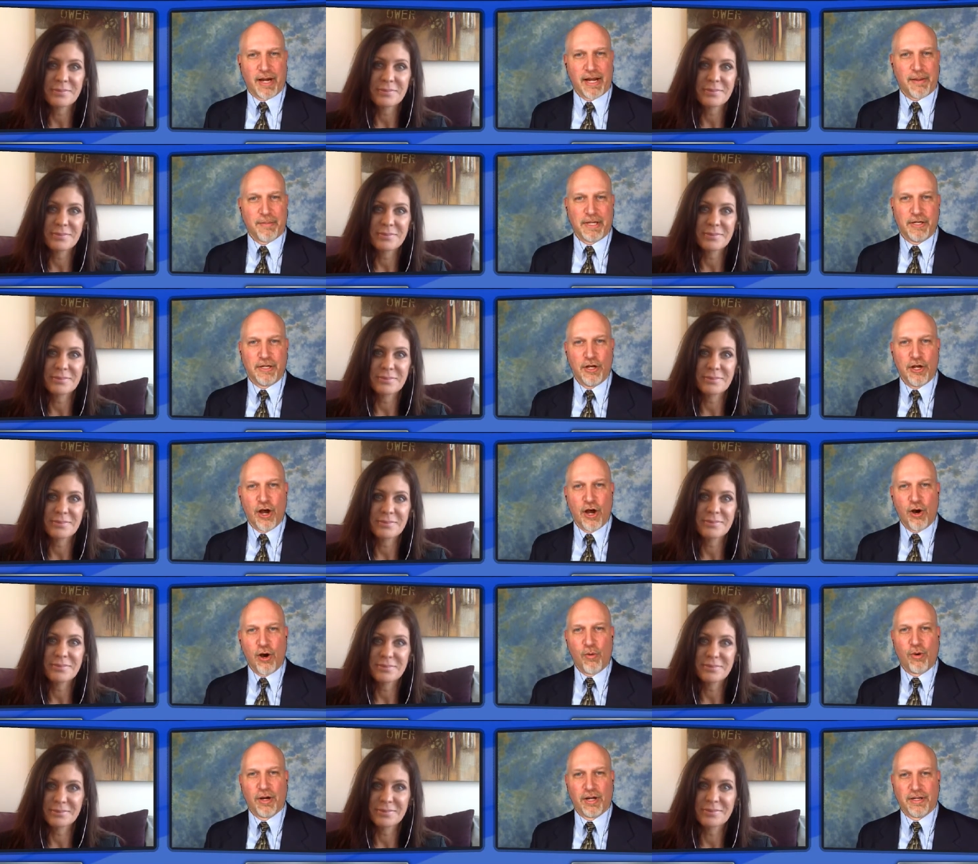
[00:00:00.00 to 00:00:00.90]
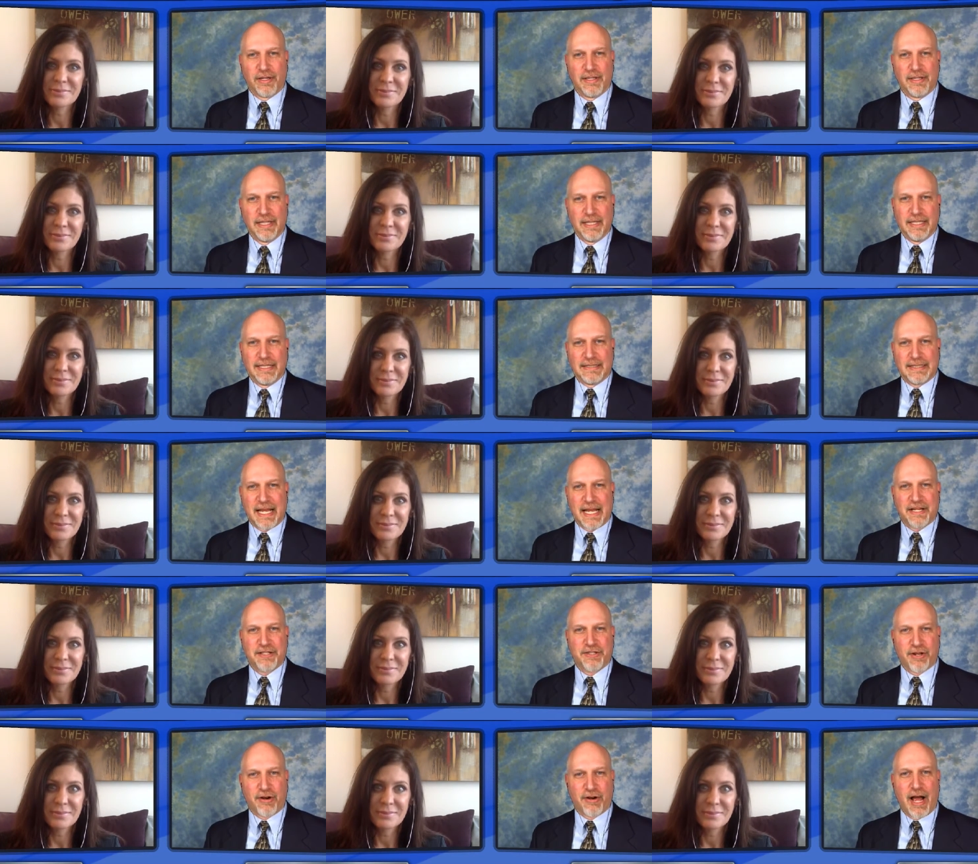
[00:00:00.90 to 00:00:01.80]
Speaker 1: right? I mean, no one
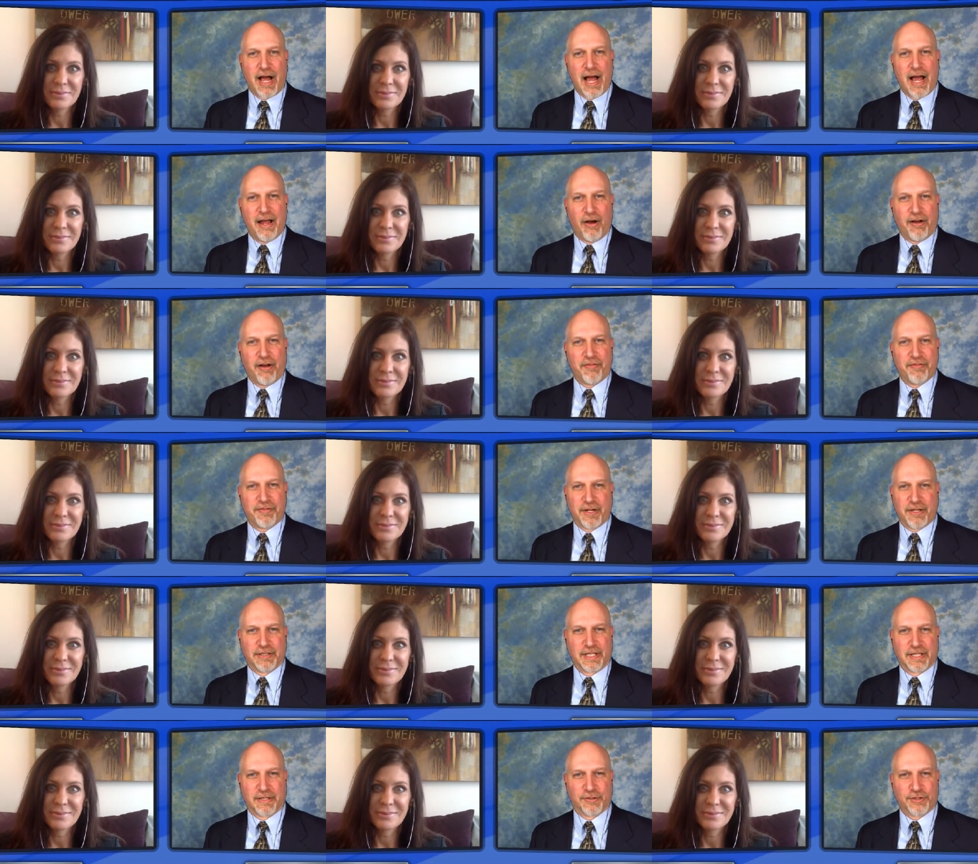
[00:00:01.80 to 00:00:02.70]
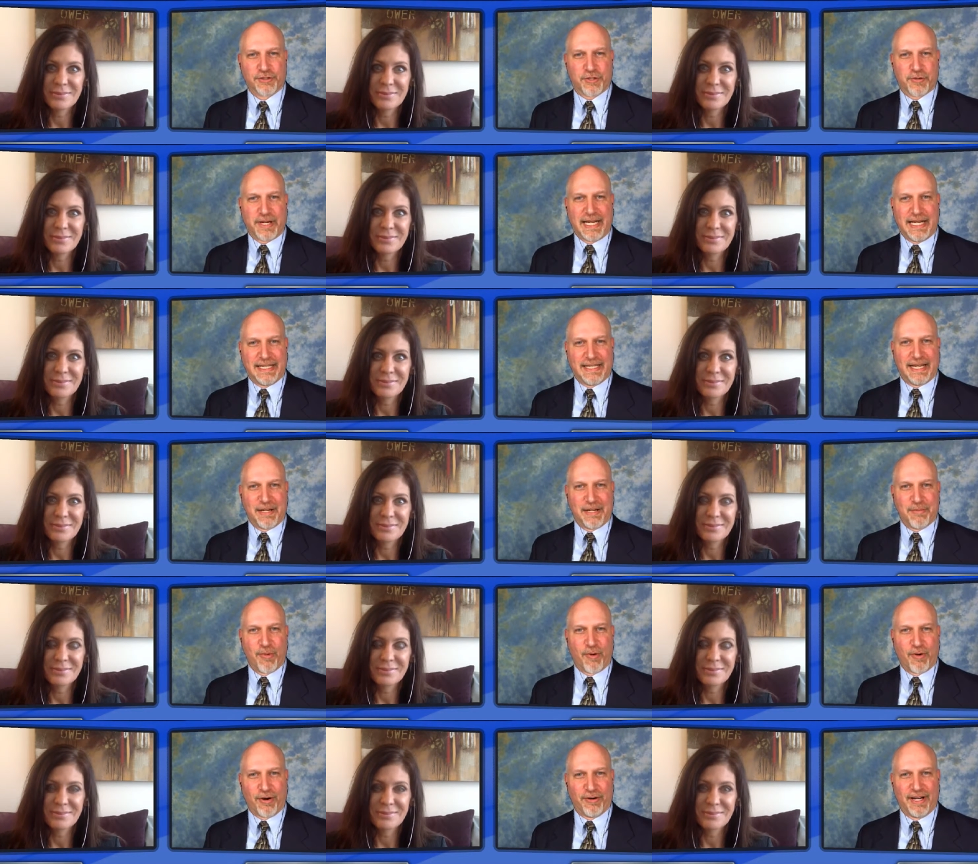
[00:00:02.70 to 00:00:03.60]
takes their eye off their little screen
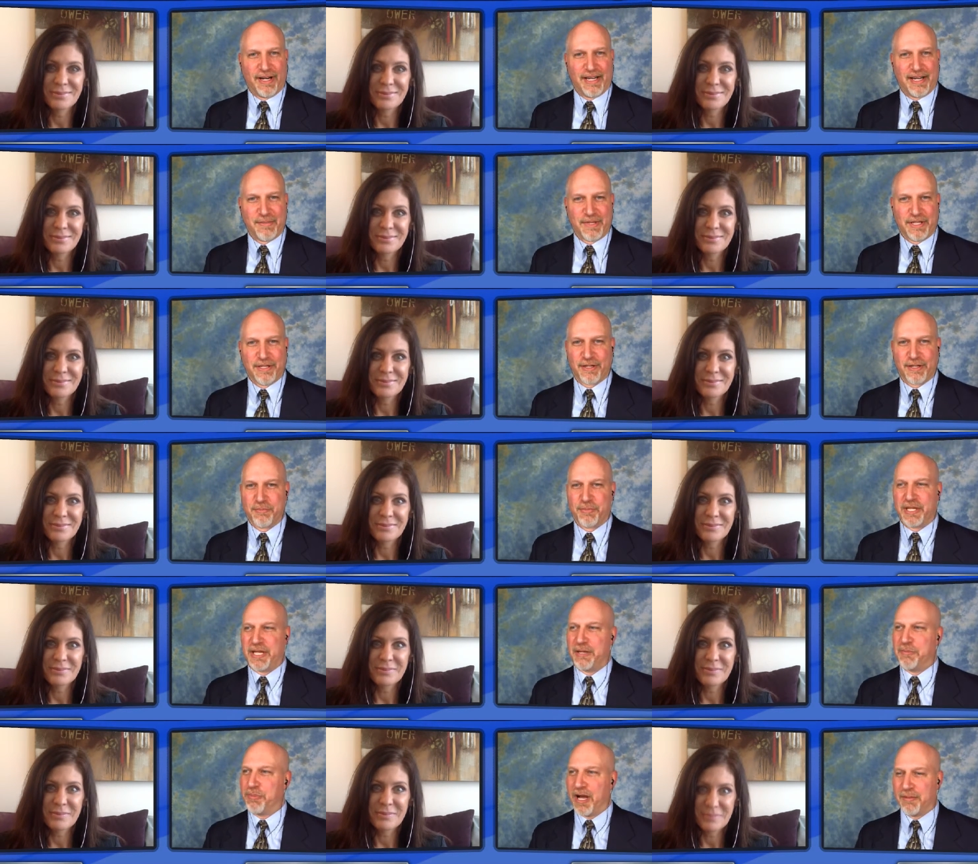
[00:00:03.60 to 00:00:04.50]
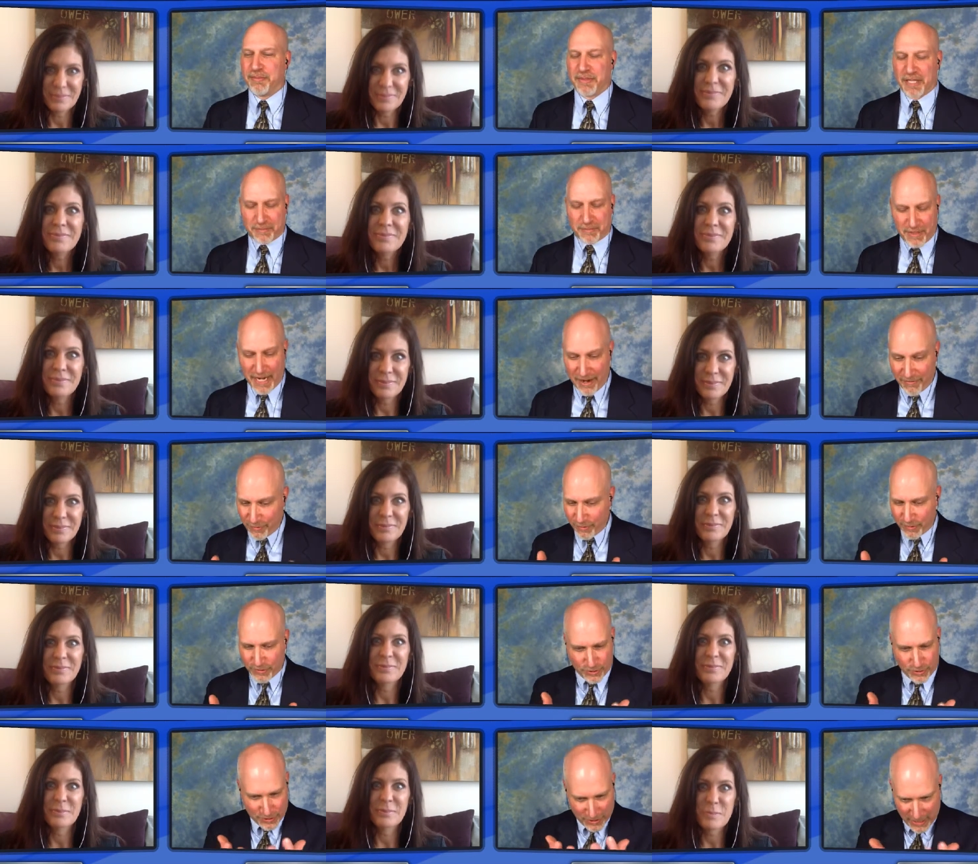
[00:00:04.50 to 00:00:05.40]
anymore, right? I mean, you can be in public, but
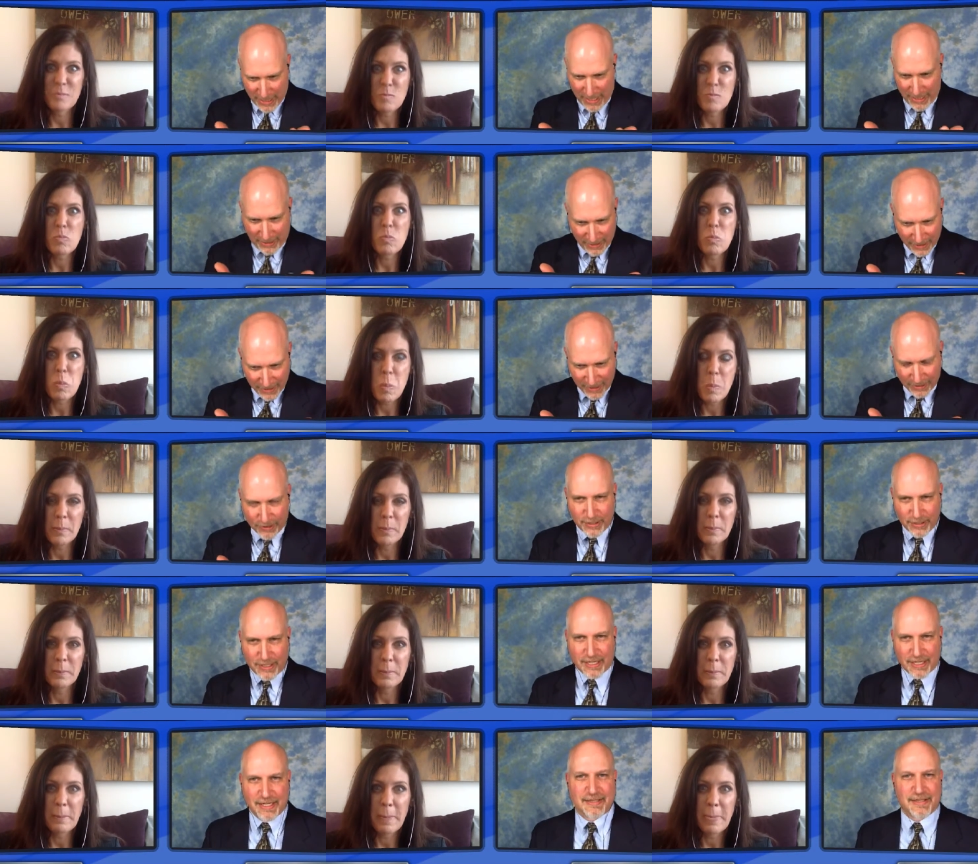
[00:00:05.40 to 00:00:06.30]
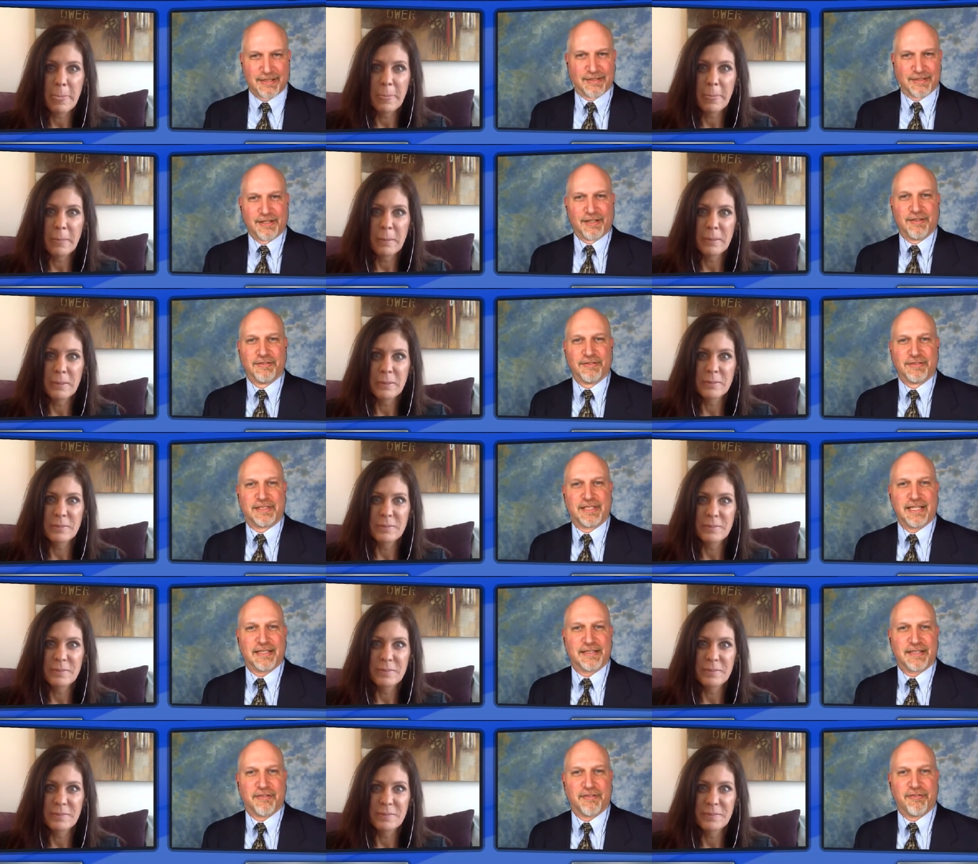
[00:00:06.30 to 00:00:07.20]
everyone's just kind of looking at their little
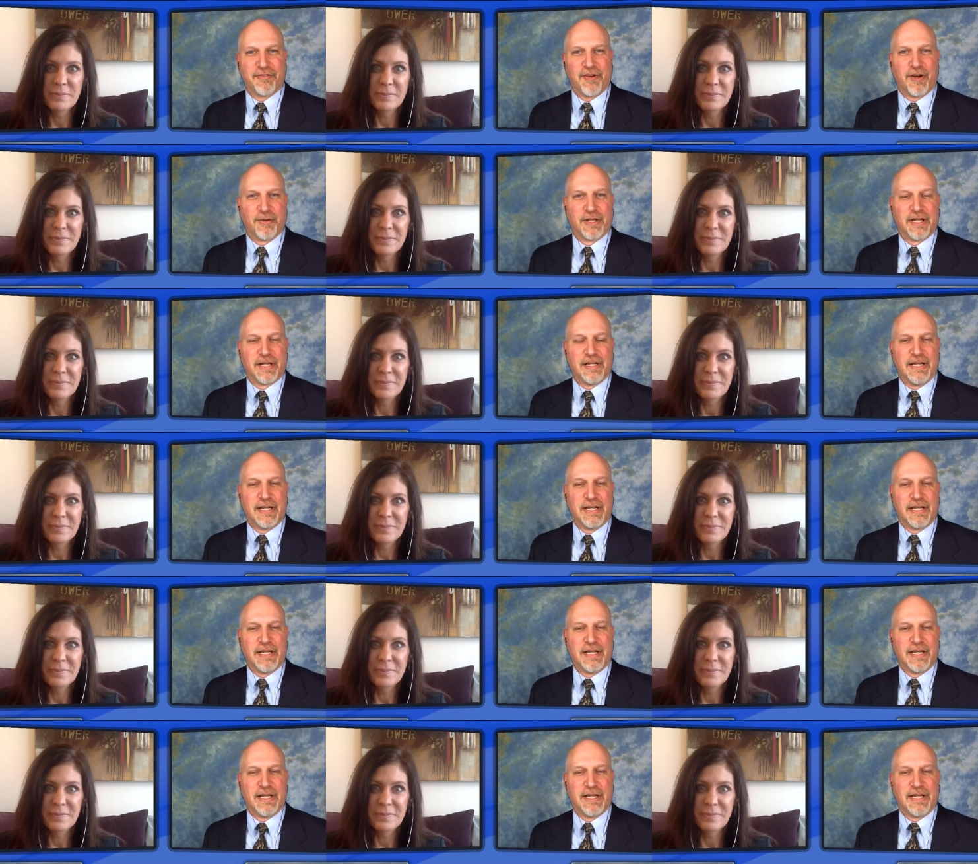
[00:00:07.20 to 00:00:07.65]
at their phone